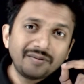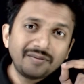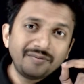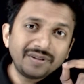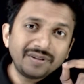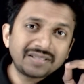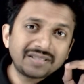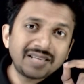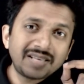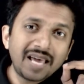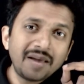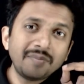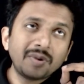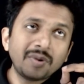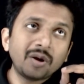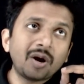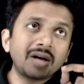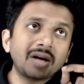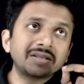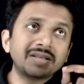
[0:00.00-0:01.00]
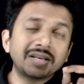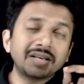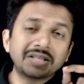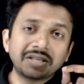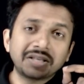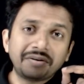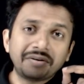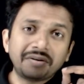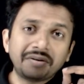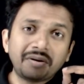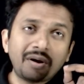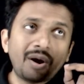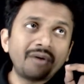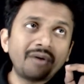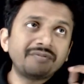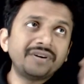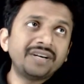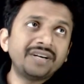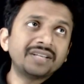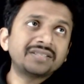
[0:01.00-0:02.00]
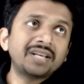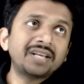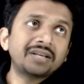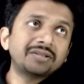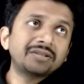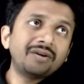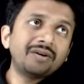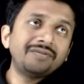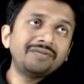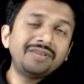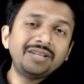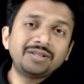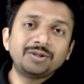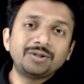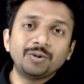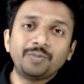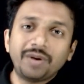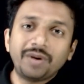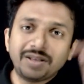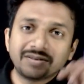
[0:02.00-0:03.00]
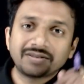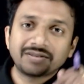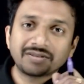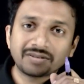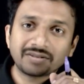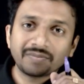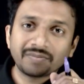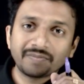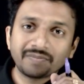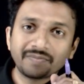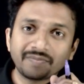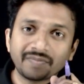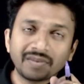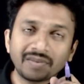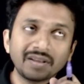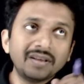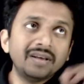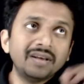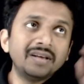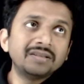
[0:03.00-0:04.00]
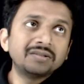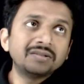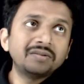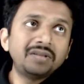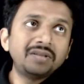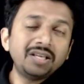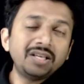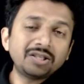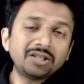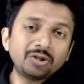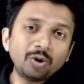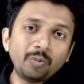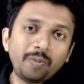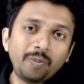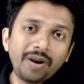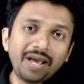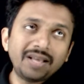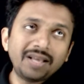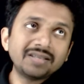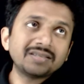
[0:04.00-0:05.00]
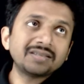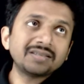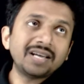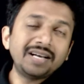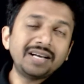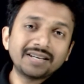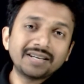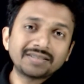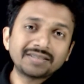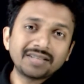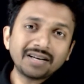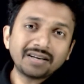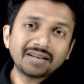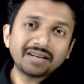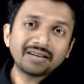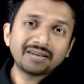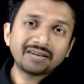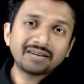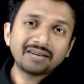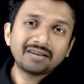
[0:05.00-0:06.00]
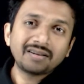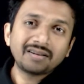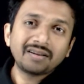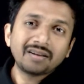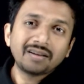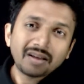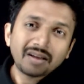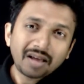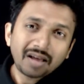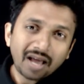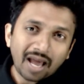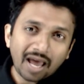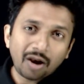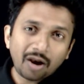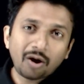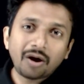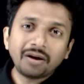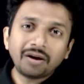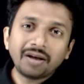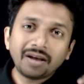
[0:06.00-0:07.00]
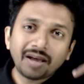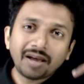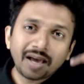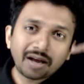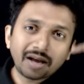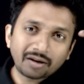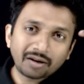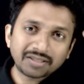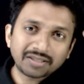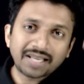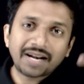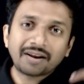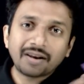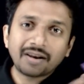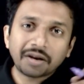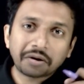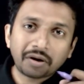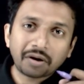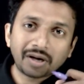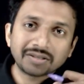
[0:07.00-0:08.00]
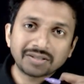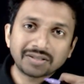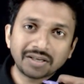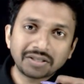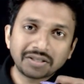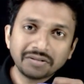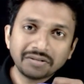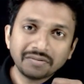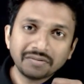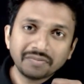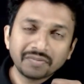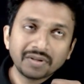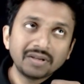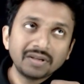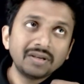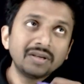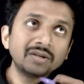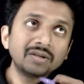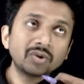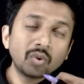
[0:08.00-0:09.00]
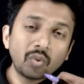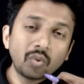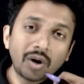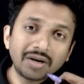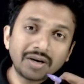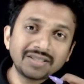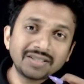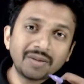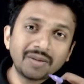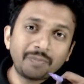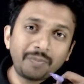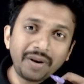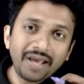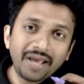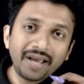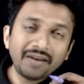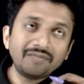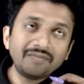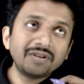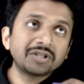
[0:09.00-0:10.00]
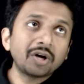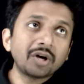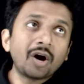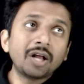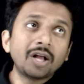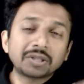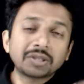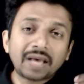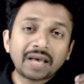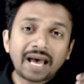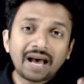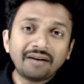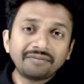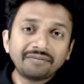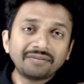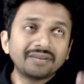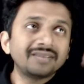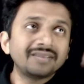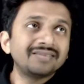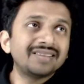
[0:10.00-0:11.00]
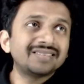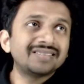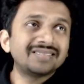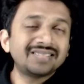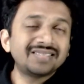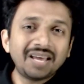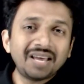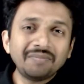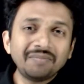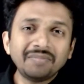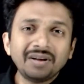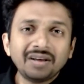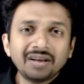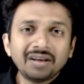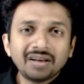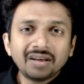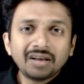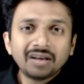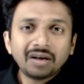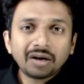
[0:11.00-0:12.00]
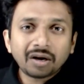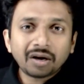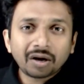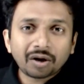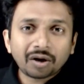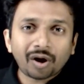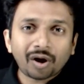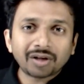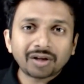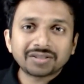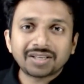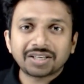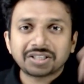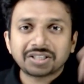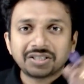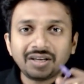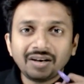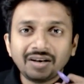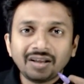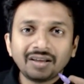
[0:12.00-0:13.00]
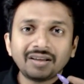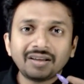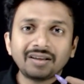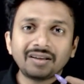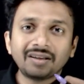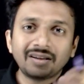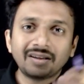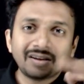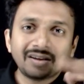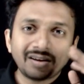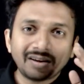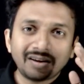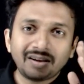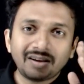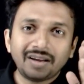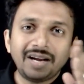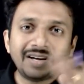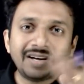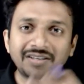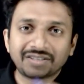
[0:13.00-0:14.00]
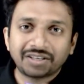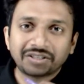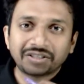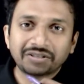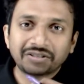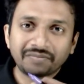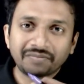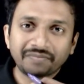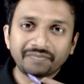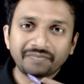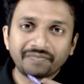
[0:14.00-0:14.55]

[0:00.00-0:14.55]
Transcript: with same cross section of intersection of these two planes. So, these two planes intersect along a circular cross section. So, what is the plane which also have the same cross sectional intersection?